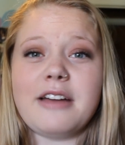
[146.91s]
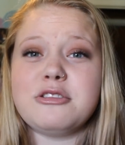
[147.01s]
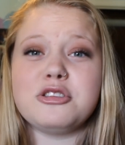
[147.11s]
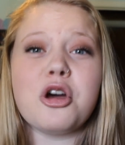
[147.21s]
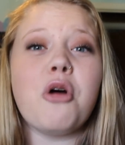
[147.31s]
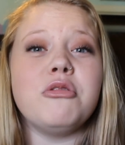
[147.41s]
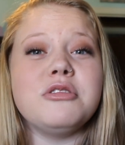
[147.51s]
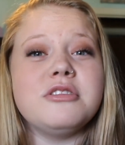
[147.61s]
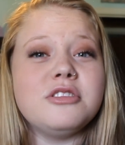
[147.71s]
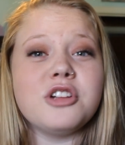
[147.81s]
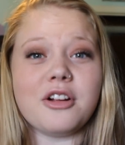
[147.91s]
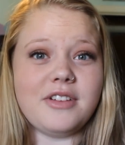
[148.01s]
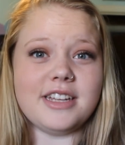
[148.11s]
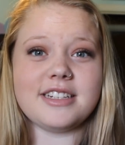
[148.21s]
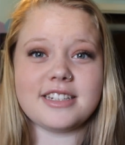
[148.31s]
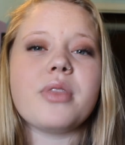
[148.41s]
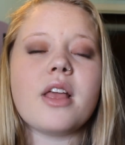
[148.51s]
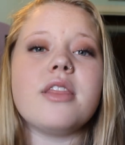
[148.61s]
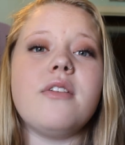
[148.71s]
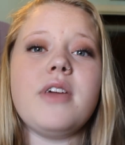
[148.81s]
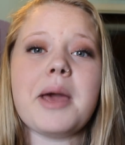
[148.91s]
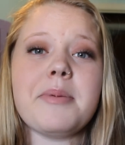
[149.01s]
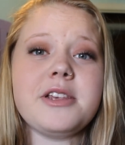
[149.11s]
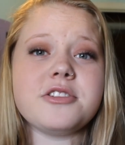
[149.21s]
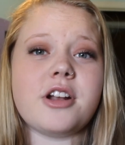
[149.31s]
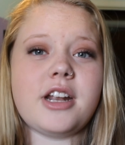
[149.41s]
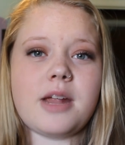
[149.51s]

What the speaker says: so nervous. The VIP started,